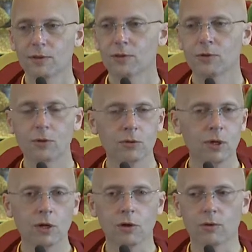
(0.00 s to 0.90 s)
You don't
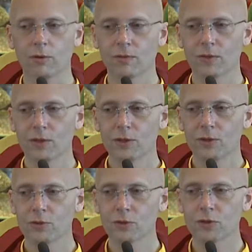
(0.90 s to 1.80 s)
know.
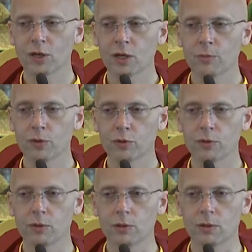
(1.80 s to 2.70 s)
You just can't be
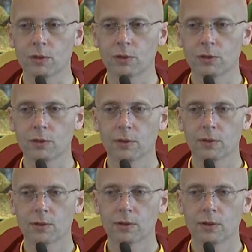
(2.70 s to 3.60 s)
certain.
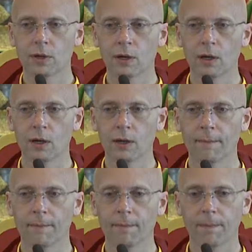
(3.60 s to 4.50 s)

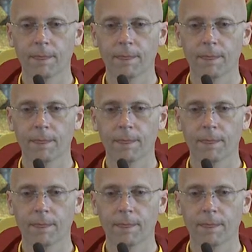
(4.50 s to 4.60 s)
And